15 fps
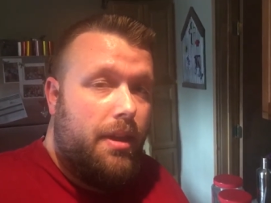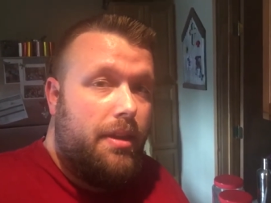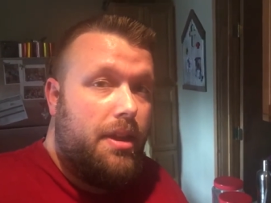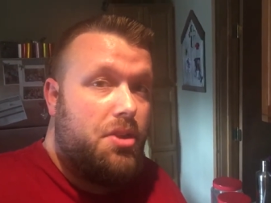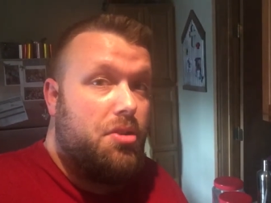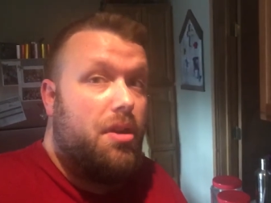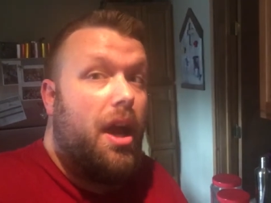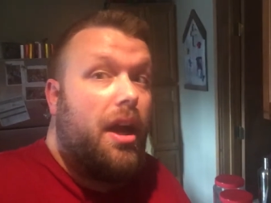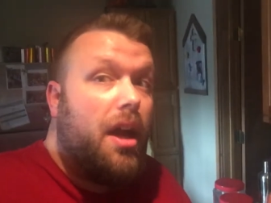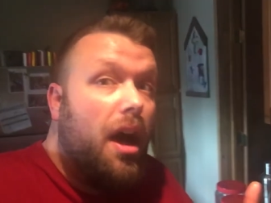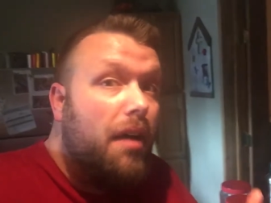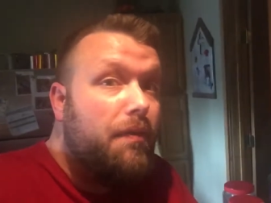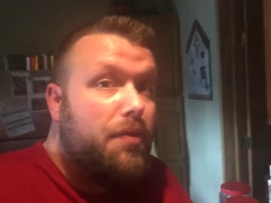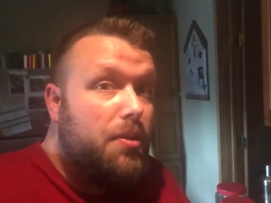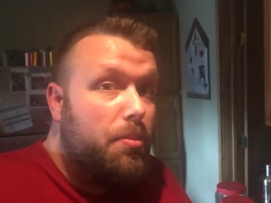that you're not
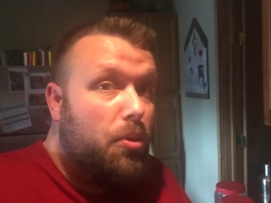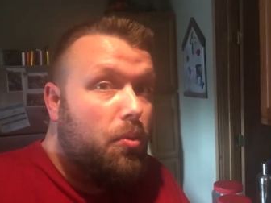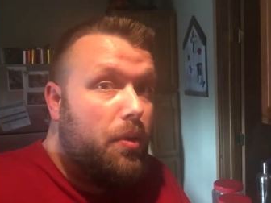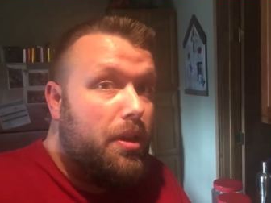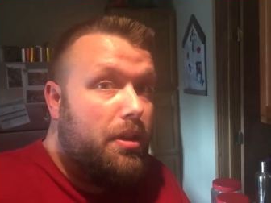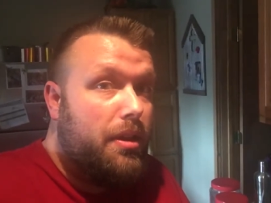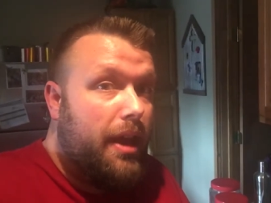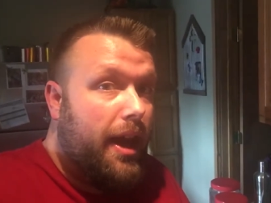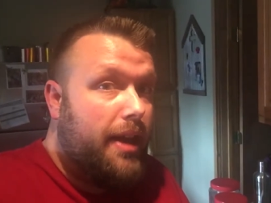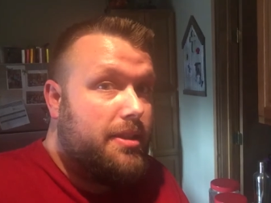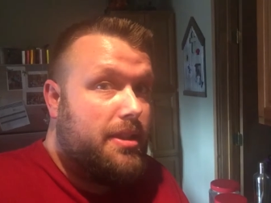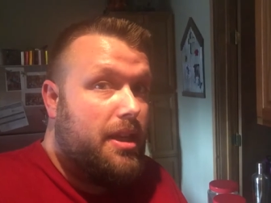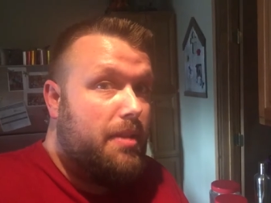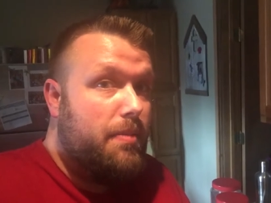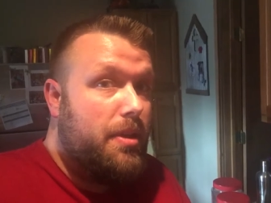comfortable with
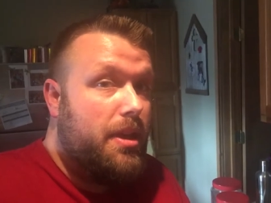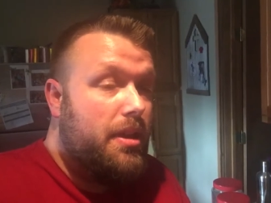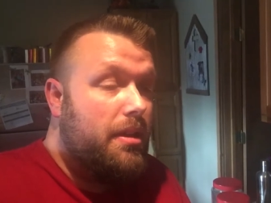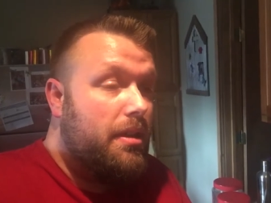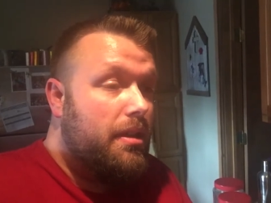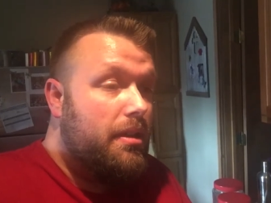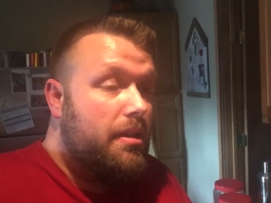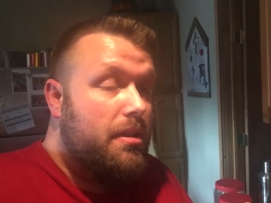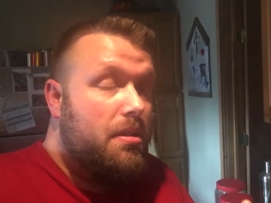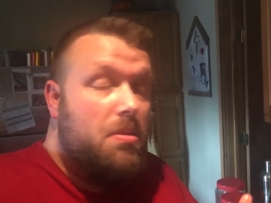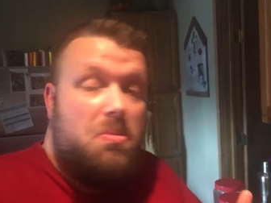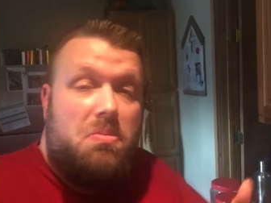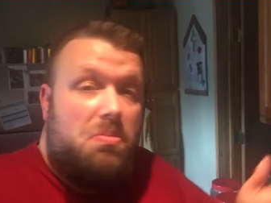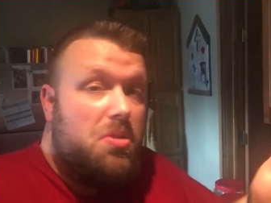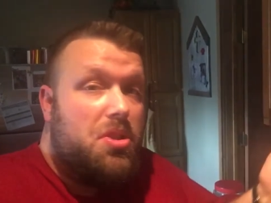asking me,
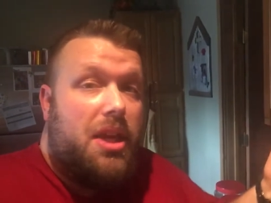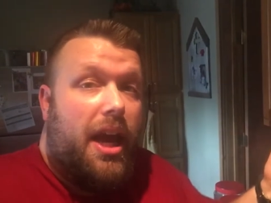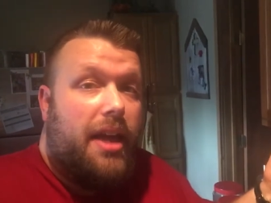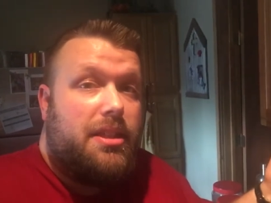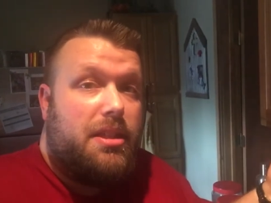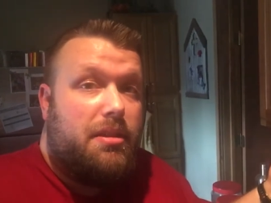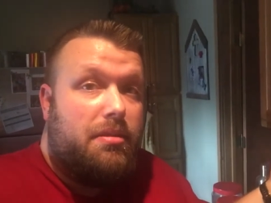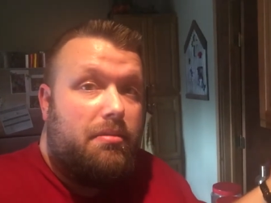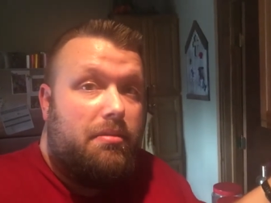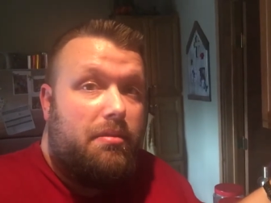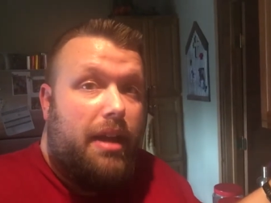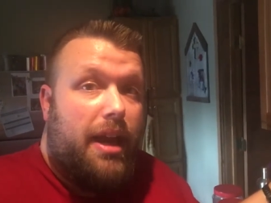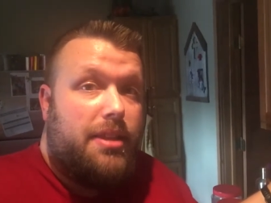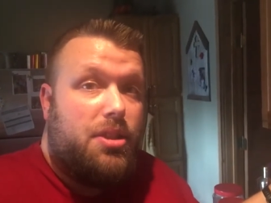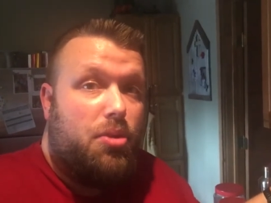just ask
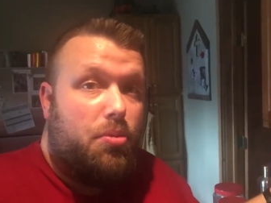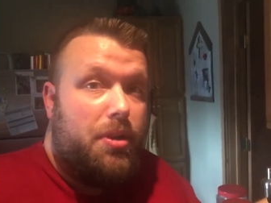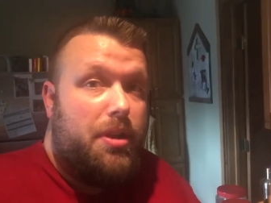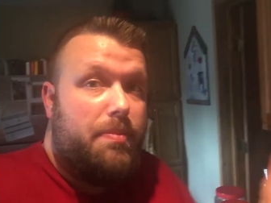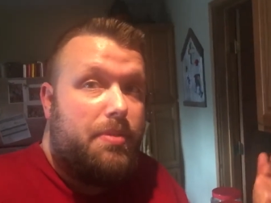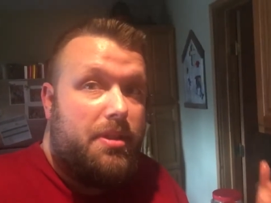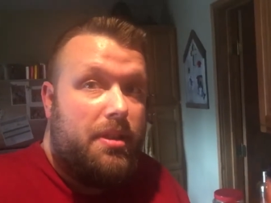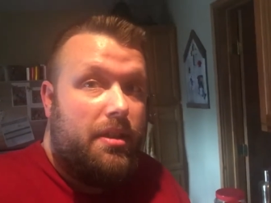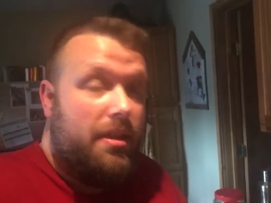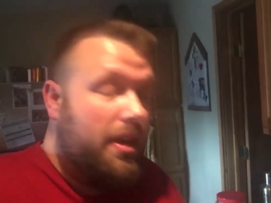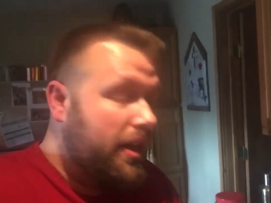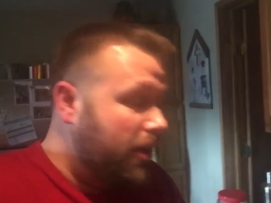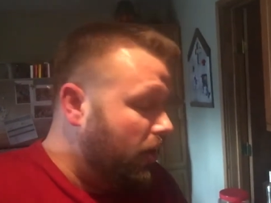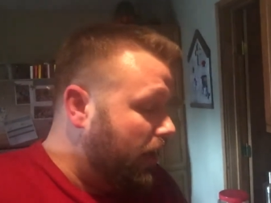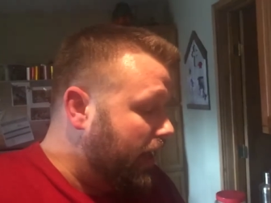ask Gribs
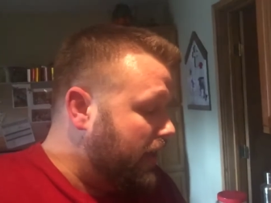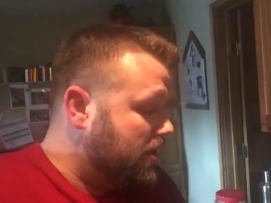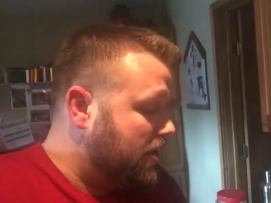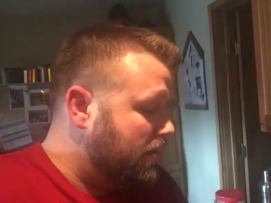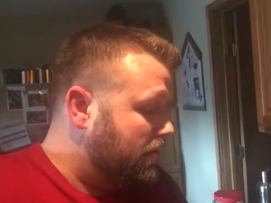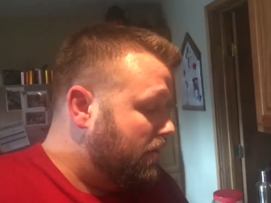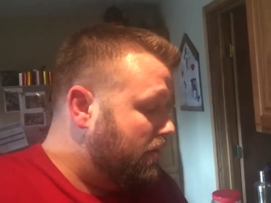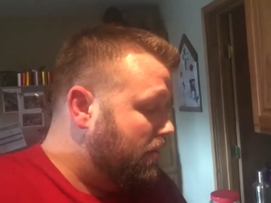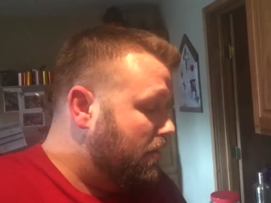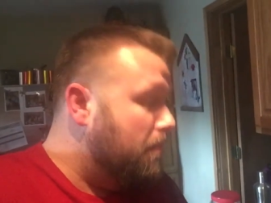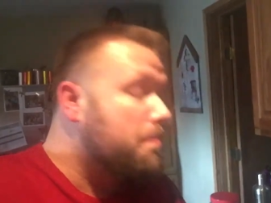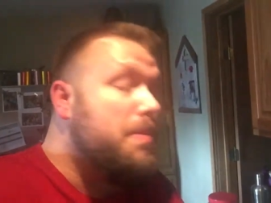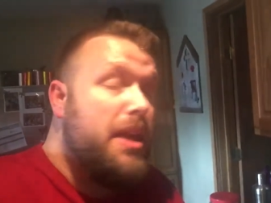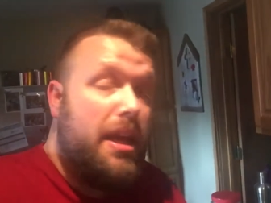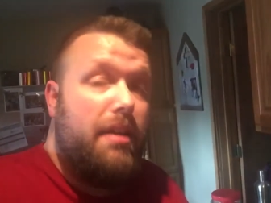and he'll ask
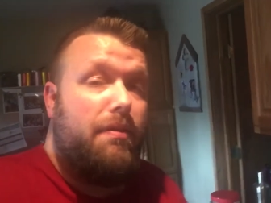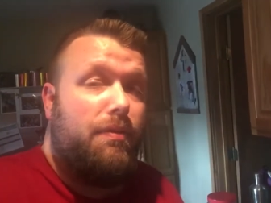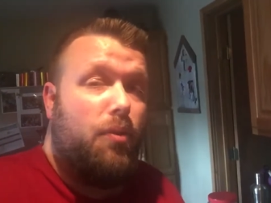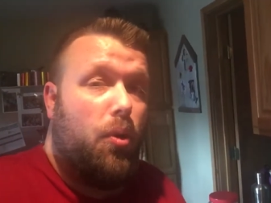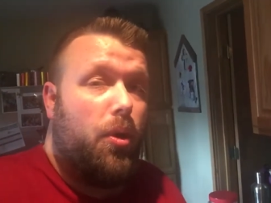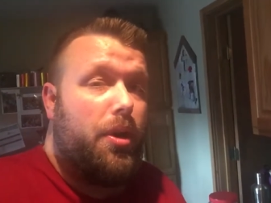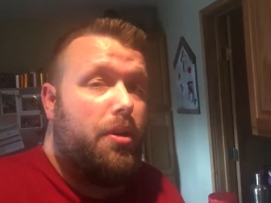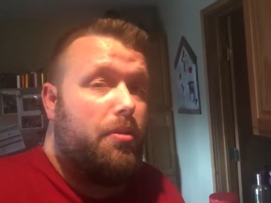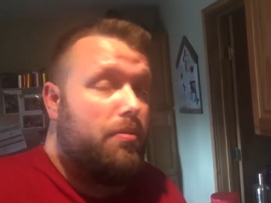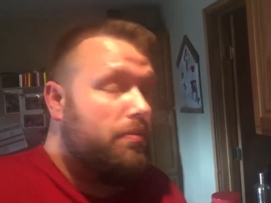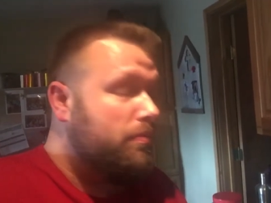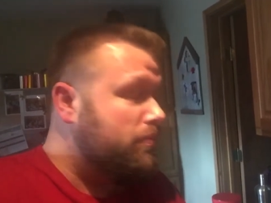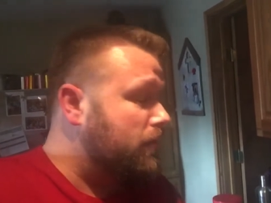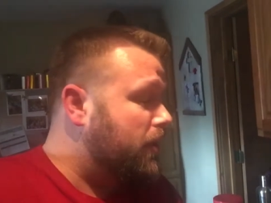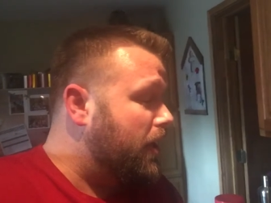me for you.
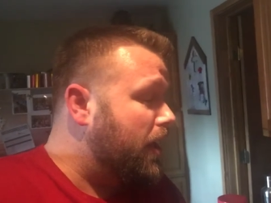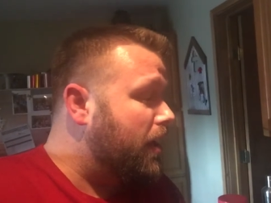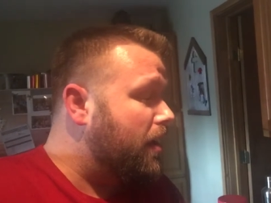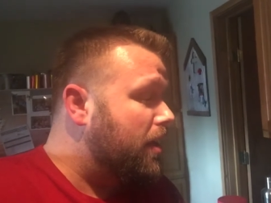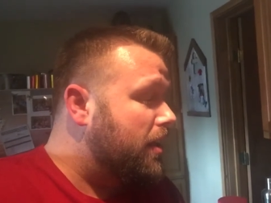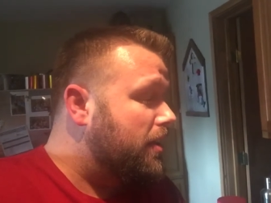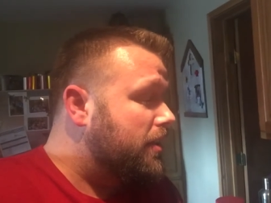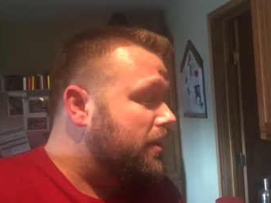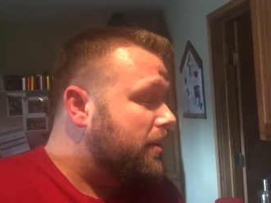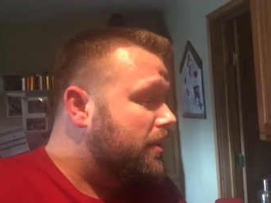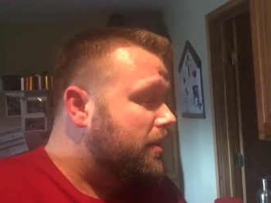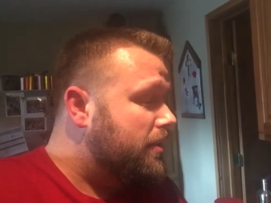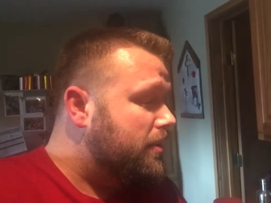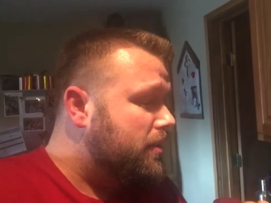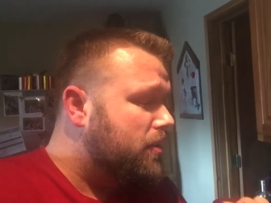Okay?
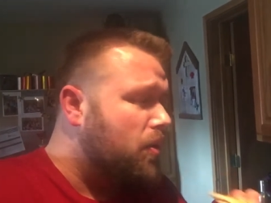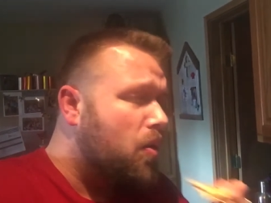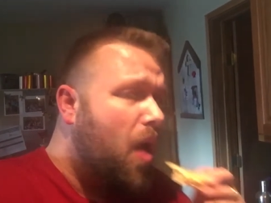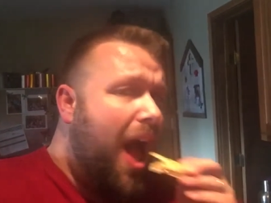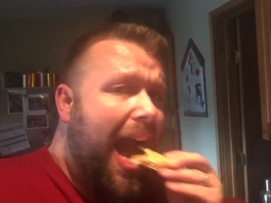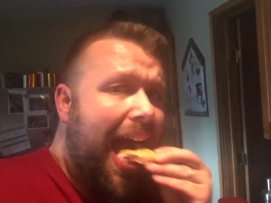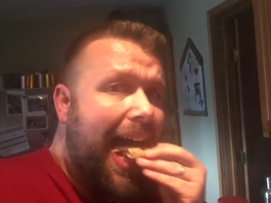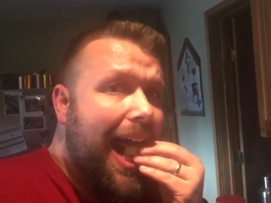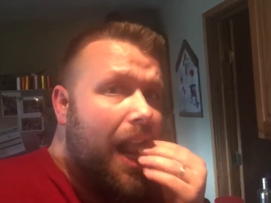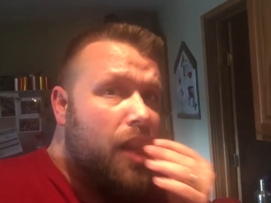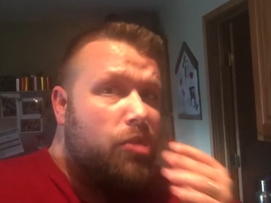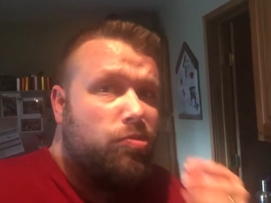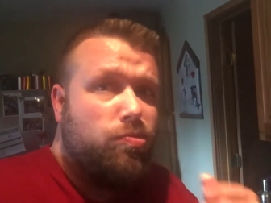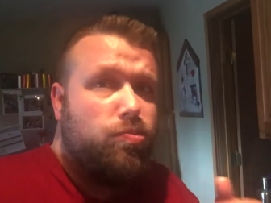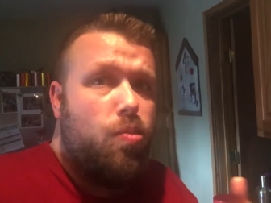So
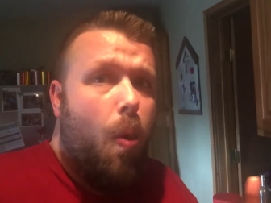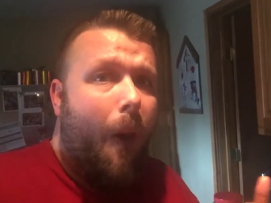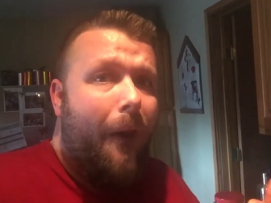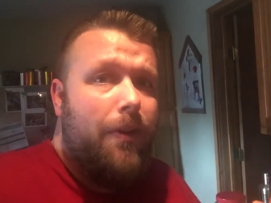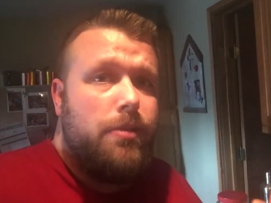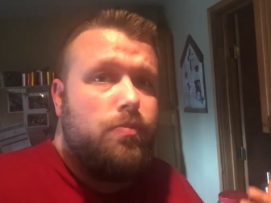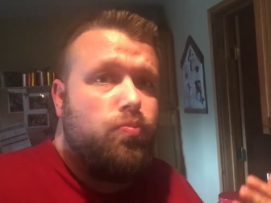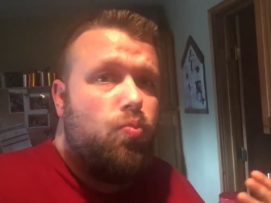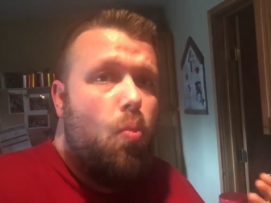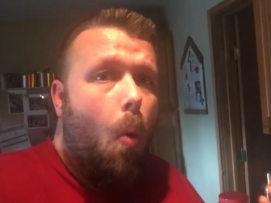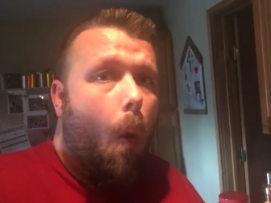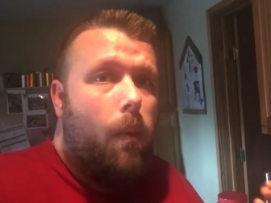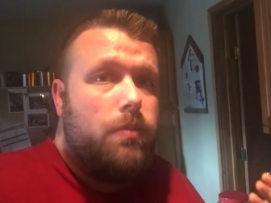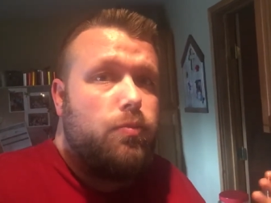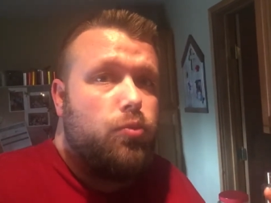um,
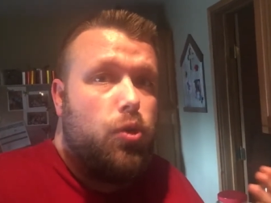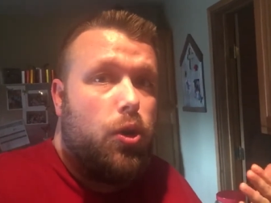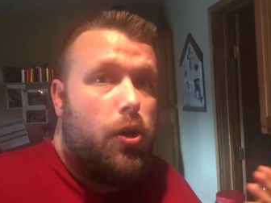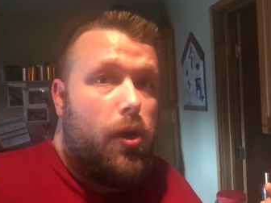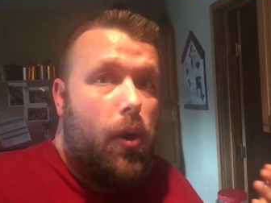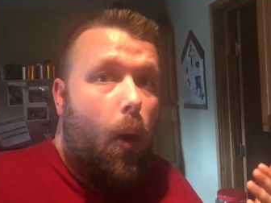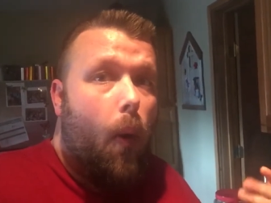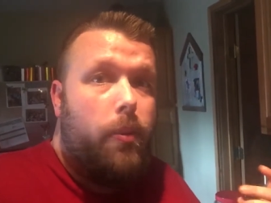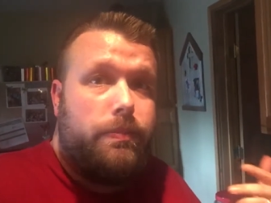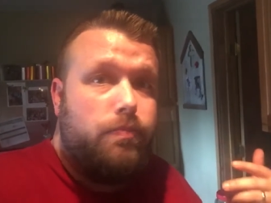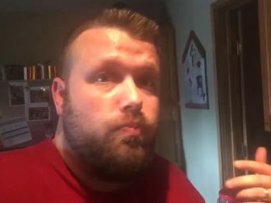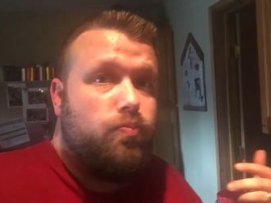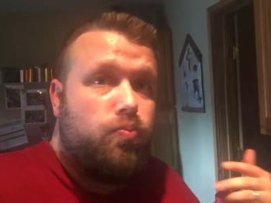we're gonna go.